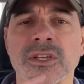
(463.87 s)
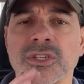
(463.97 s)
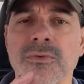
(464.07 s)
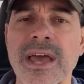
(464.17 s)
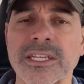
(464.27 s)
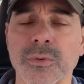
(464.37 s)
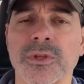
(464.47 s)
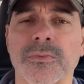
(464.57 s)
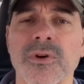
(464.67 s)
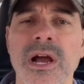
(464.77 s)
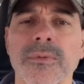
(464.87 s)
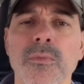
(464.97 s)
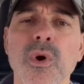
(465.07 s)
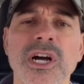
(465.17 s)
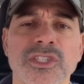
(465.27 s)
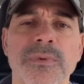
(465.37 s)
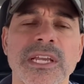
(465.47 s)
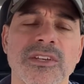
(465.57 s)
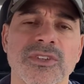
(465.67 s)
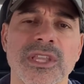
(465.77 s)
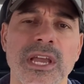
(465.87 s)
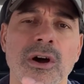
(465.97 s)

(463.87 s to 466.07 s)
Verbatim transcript: So that's where the problem was, because the